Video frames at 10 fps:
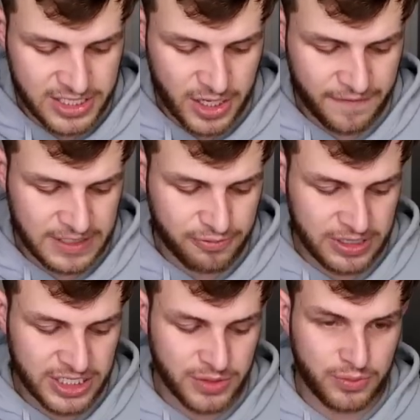Sophie's
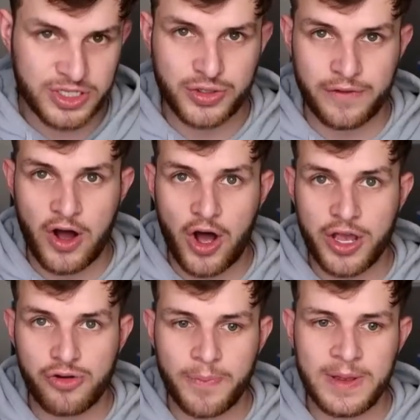prediction was sort of
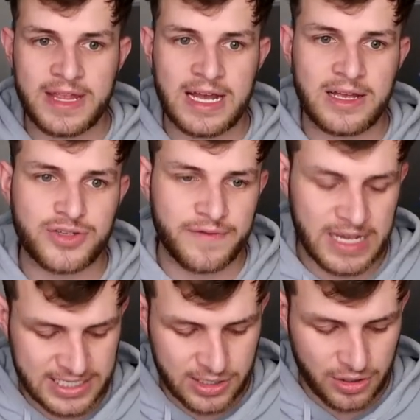higher up in that sort of
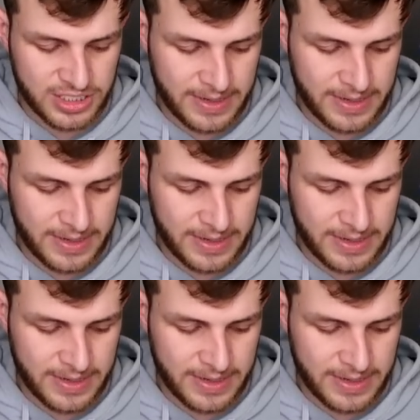echelons,